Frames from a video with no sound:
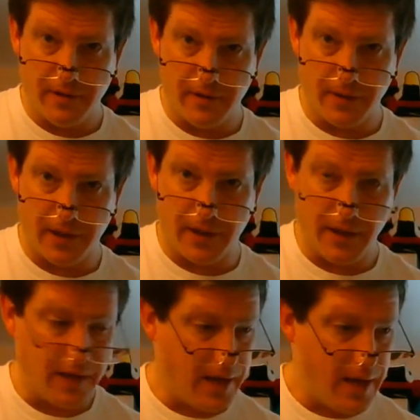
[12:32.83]
okay,
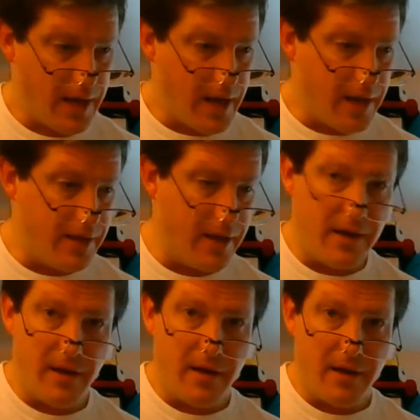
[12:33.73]
then
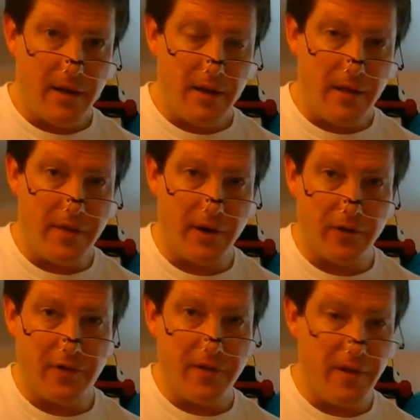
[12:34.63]

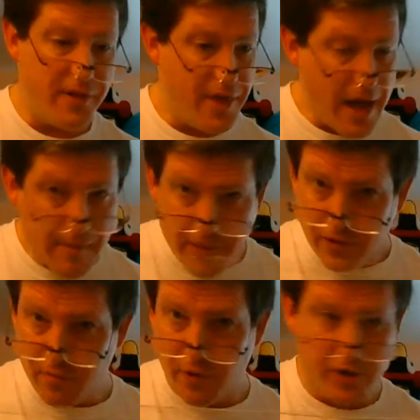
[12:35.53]
there's that
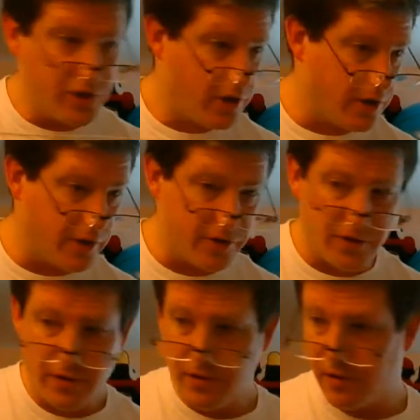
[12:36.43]
much more
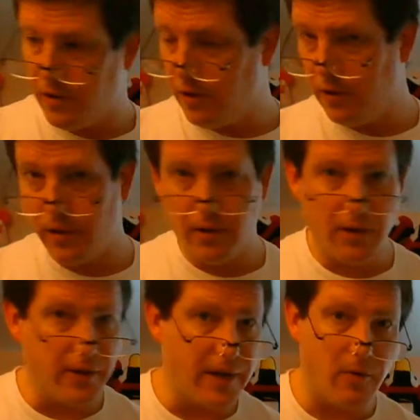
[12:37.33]
charge all
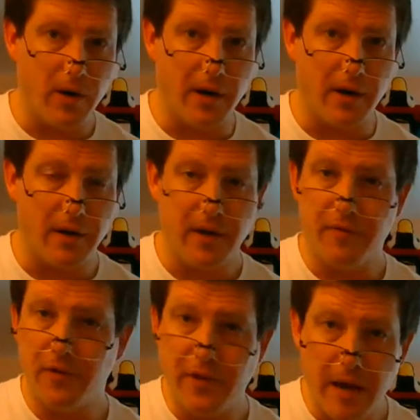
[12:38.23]
along that wire. And if
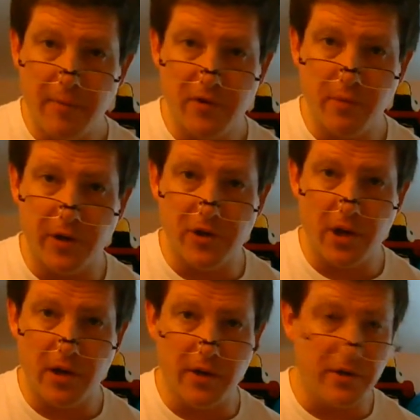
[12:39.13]
there's that much more
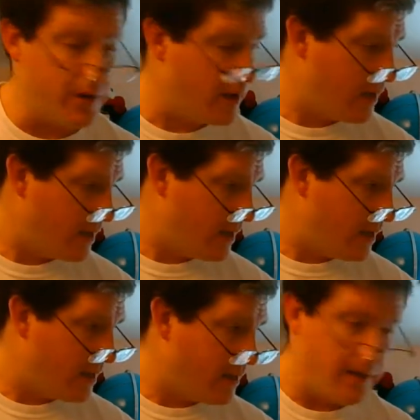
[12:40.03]
charge,
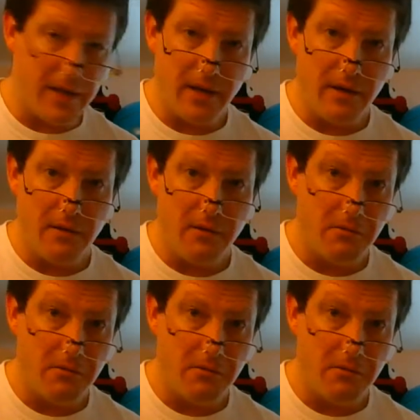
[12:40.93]
then,